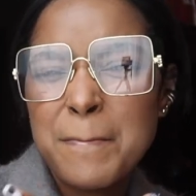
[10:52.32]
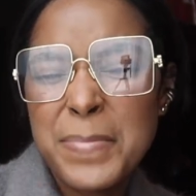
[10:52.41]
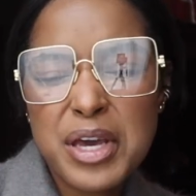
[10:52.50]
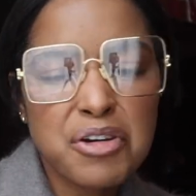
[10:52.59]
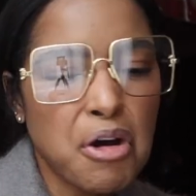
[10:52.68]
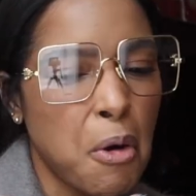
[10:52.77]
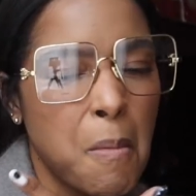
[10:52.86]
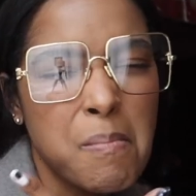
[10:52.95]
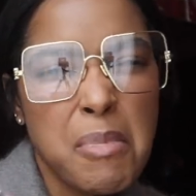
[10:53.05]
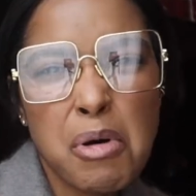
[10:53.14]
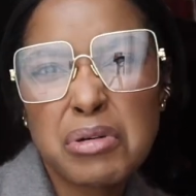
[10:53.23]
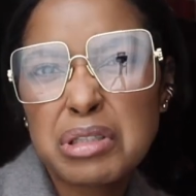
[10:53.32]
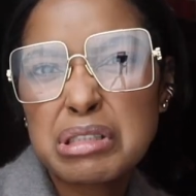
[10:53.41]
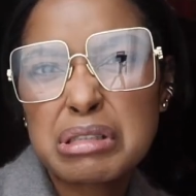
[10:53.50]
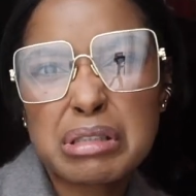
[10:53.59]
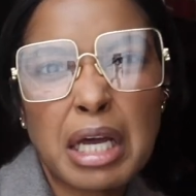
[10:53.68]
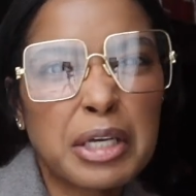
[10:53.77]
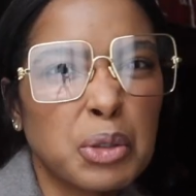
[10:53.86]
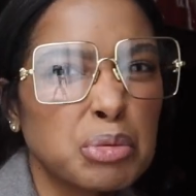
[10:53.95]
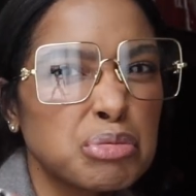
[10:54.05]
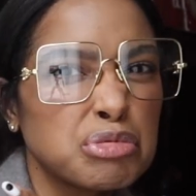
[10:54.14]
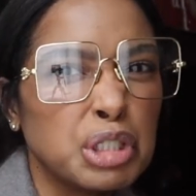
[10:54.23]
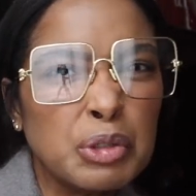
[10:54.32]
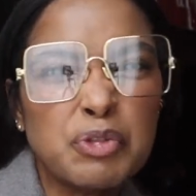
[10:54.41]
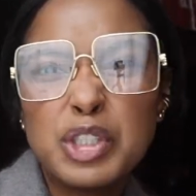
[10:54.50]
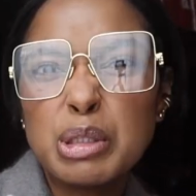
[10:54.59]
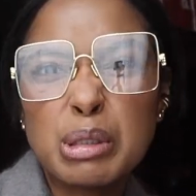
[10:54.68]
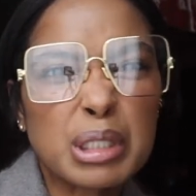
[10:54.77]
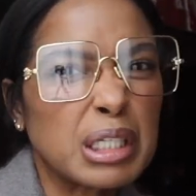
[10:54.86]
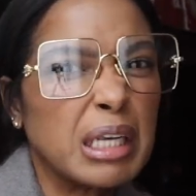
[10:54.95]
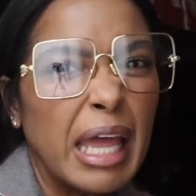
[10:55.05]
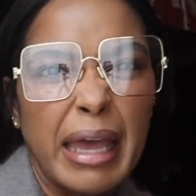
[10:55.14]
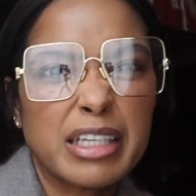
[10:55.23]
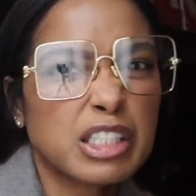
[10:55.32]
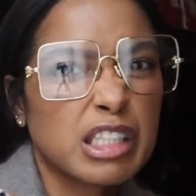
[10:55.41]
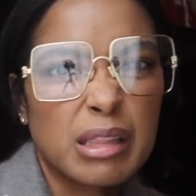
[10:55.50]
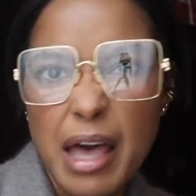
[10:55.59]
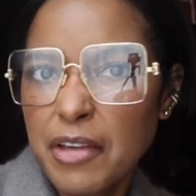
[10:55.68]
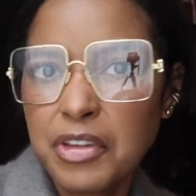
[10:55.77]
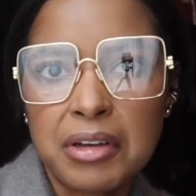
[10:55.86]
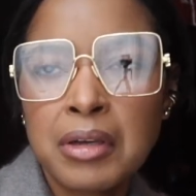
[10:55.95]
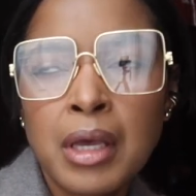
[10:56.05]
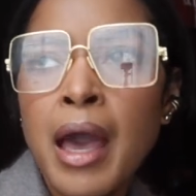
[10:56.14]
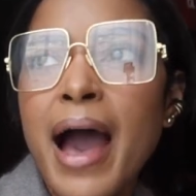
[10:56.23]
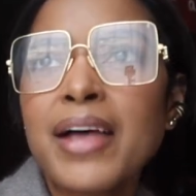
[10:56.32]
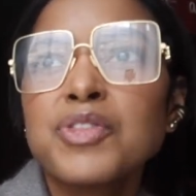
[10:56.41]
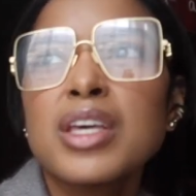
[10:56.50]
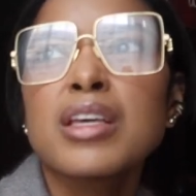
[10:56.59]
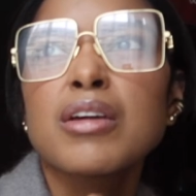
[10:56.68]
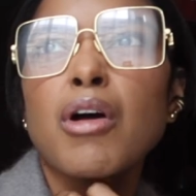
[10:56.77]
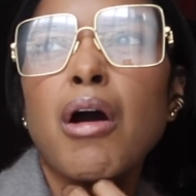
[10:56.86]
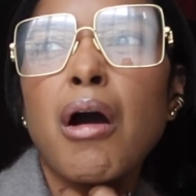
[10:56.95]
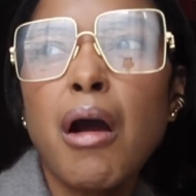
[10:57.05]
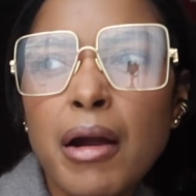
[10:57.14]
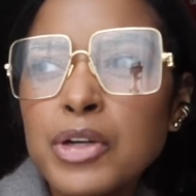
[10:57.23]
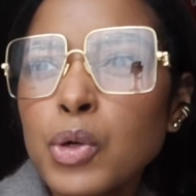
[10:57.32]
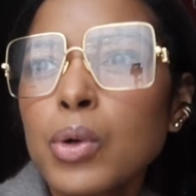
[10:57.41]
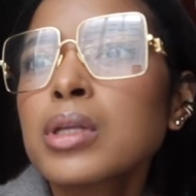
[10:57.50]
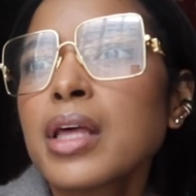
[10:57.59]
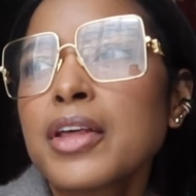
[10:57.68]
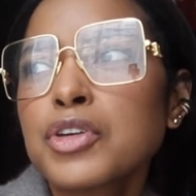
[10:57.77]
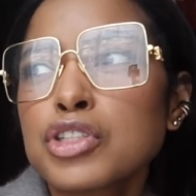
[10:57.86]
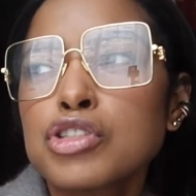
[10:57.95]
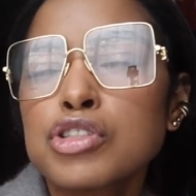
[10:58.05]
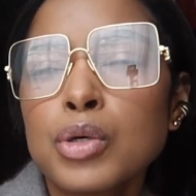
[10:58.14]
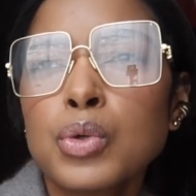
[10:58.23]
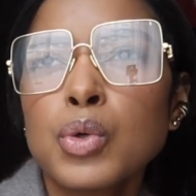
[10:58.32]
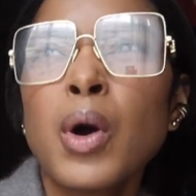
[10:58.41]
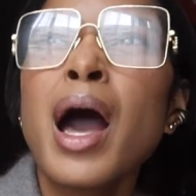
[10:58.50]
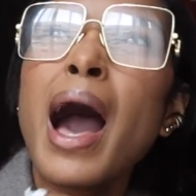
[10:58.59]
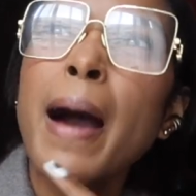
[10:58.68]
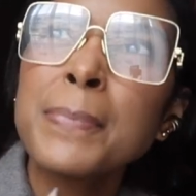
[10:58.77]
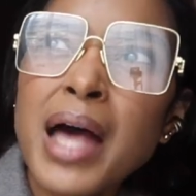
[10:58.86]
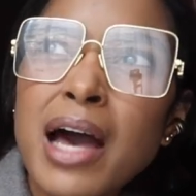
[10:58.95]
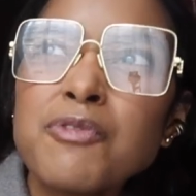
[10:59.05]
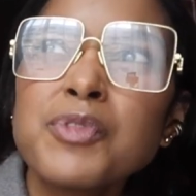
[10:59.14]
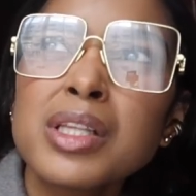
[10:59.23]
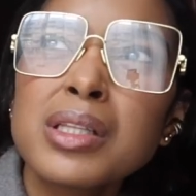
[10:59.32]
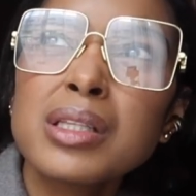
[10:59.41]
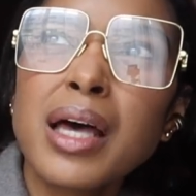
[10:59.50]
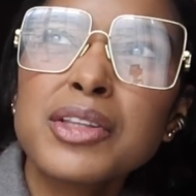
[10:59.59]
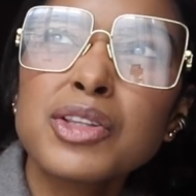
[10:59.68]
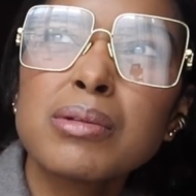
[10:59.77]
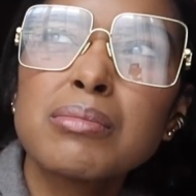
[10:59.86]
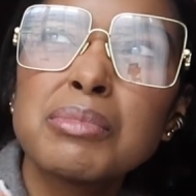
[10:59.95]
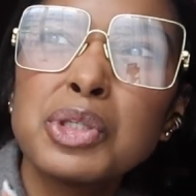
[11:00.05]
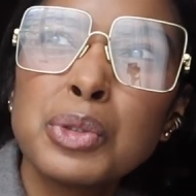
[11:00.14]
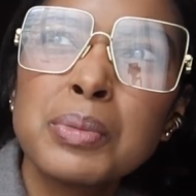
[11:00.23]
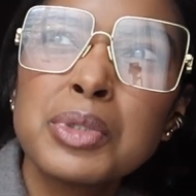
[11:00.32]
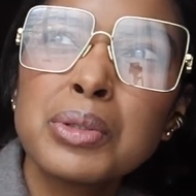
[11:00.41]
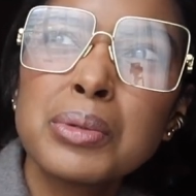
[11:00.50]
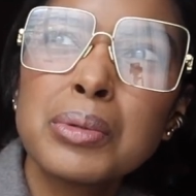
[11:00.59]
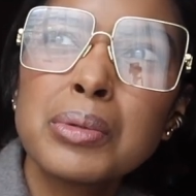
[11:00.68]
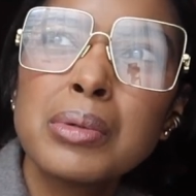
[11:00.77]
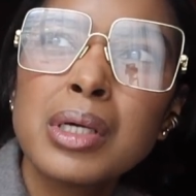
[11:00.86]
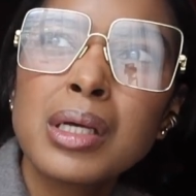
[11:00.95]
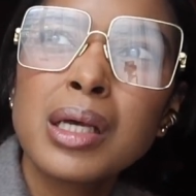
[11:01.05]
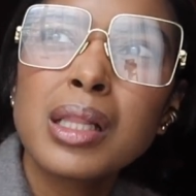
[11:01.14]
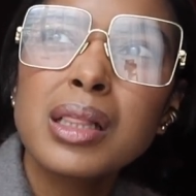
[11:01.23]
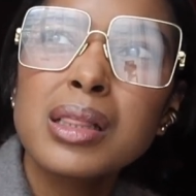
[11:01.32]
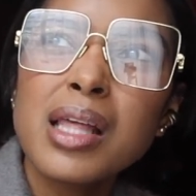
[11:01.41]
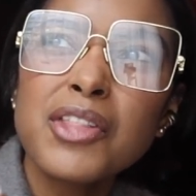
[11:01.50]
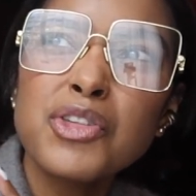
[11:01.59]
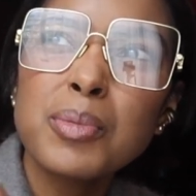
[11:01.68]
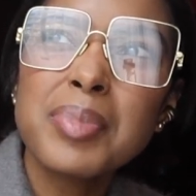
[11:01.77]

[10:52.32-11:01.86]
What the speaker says: big old motorcycle, doofy looking ass leather. I think hardcore leather is so cool. I'm not feeling like the Miu Miu leather